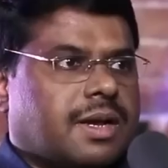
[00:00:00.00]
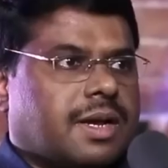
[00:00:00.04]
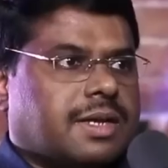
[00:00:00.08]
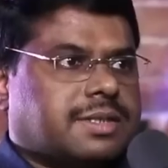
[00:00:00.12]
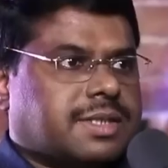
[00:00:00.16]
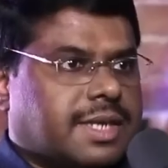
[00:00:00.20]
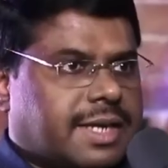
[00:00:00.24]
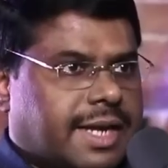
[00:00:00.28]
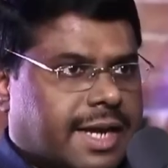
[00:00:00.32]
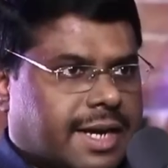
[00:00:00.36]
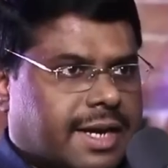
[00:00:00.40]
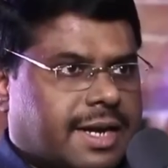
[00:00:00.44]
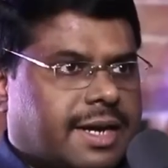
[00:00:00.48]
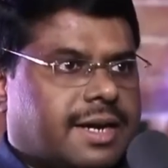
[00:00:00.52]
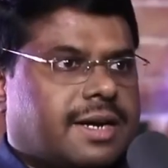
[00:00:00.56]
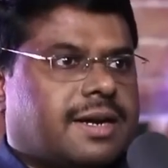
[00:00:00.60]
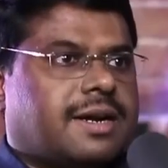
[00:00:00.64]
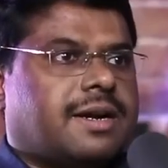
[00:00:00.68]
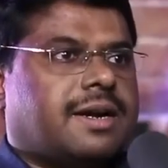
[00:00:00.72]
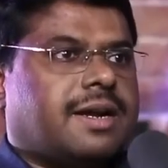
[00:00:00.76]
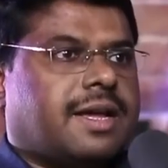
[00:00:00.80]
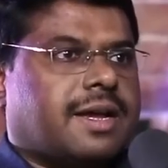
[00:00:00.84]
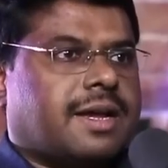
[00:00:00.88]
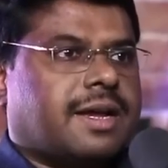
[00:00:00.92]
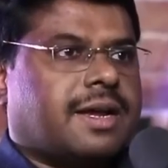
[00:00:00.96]
It's a decade,
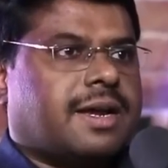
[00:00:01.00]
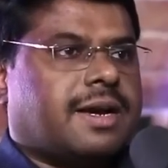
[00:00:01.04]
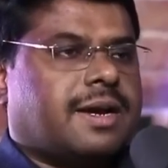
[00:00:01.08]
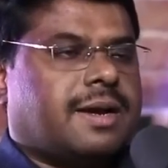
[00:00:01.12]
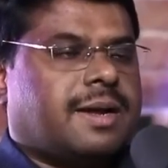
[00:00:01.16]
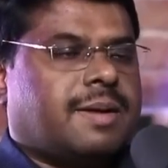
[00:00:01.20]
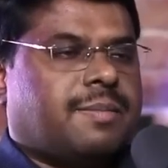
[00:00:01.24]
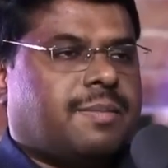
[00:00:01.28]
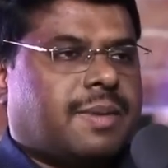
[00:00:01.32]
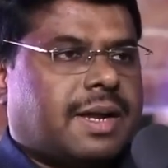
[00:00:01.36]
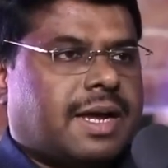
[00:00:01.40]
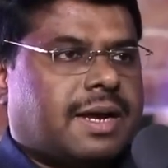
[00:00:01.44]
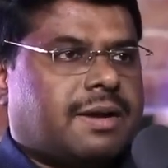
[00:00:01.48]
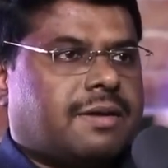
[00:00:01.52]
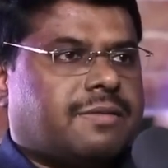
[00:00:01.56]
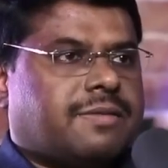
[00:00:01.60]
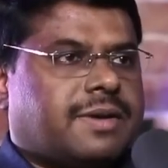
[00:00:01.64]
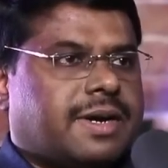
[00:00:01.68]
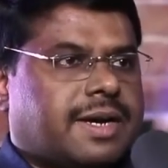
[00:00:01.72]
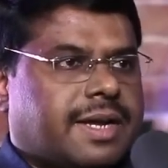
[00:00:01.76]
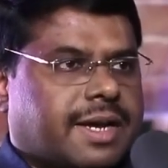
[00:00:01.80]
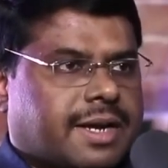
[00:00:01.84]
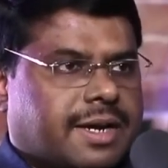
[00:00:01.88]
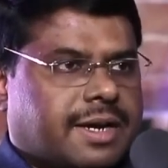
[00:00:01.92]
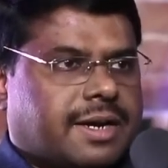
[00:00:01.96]
like a, a plan of
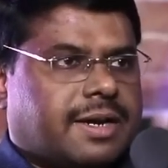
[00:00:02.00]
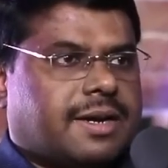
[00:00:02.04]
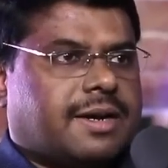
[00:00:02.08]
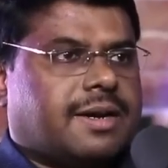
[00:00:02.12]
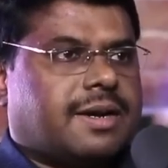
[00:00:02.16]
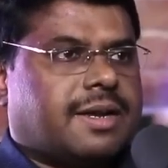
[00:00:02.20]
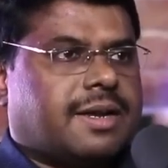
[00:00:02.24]
a decade.